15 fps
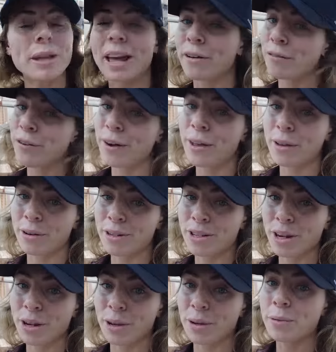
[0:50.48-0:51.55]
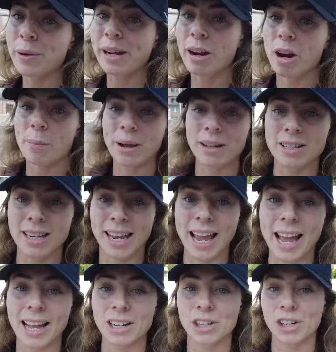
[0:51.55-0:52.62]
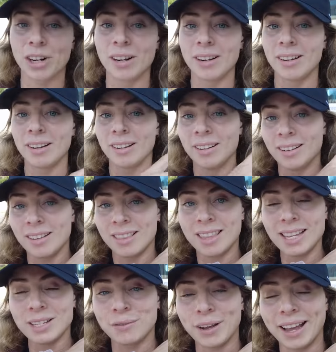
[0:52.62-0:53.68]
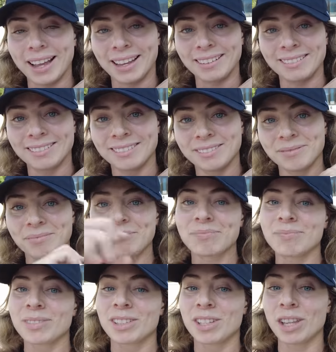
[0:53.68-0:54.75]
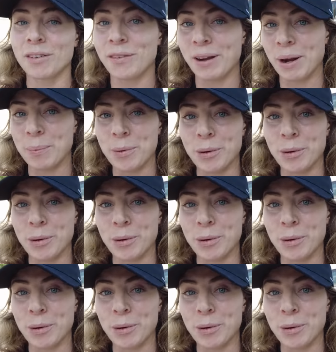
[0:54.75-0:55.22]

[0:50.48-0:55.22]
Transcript: without further ado, we are about to catch this van to the ferry